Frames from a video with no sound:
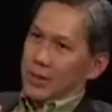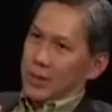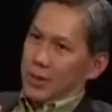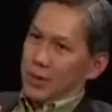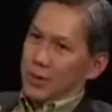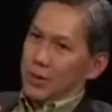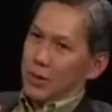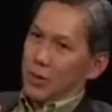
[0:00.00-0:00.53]

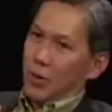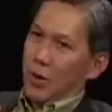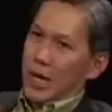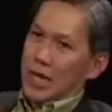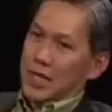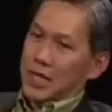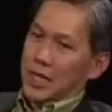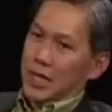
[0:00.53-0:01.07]
So the
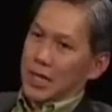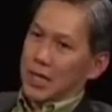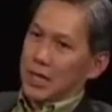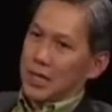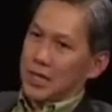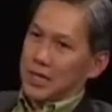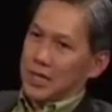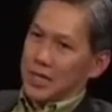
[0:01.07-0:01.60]
way I see it
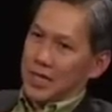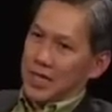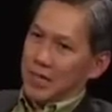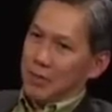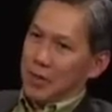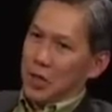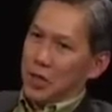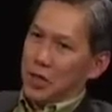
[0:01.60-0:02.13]
is that
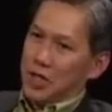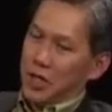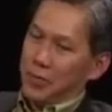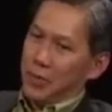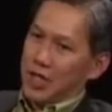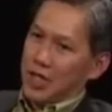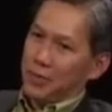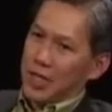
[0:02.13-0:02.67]
team
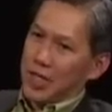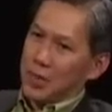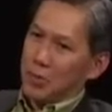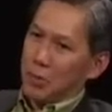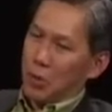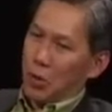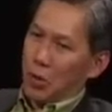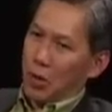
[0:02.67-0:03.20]
leadership is much
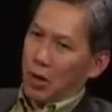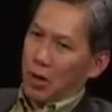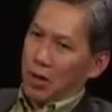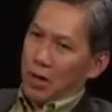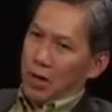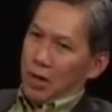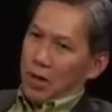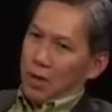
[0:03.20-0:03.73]
more
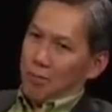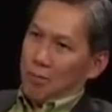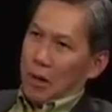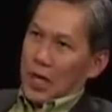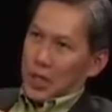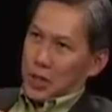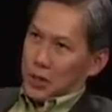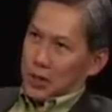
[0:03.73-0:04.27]

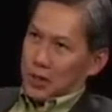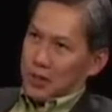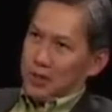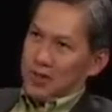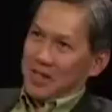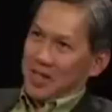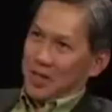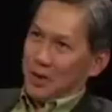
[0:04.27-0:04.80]

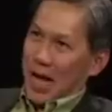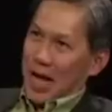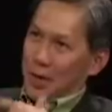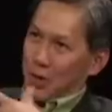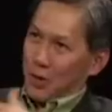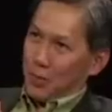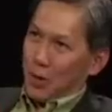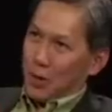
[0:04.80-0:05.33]
patient,
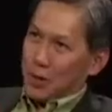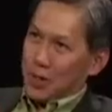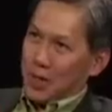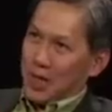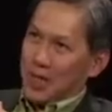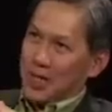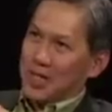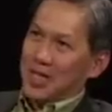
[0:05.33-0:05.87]
gradual
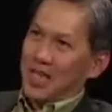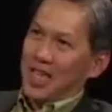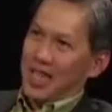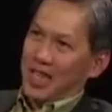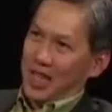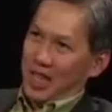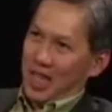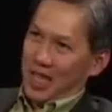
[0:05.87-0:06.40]
process,
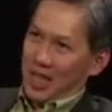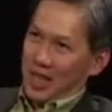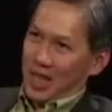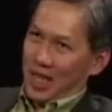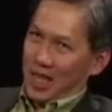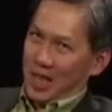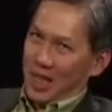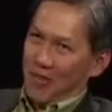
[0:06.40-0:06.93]

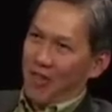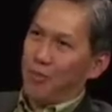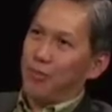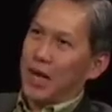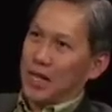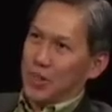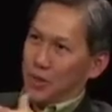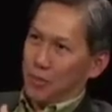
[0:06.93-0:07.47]
a
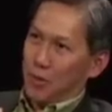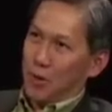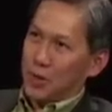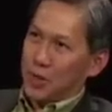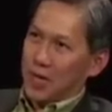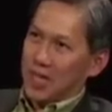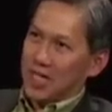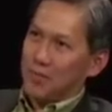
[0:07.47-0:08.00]
developmental
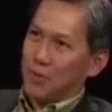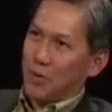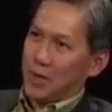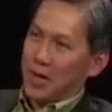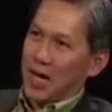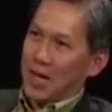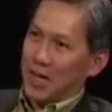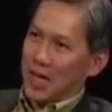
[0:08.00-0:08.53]
process, more
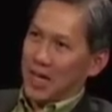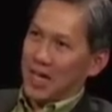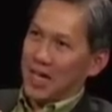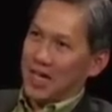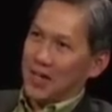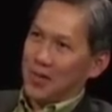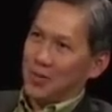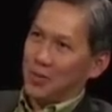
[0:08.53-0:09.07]
than
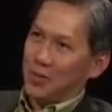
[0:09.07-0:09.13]
a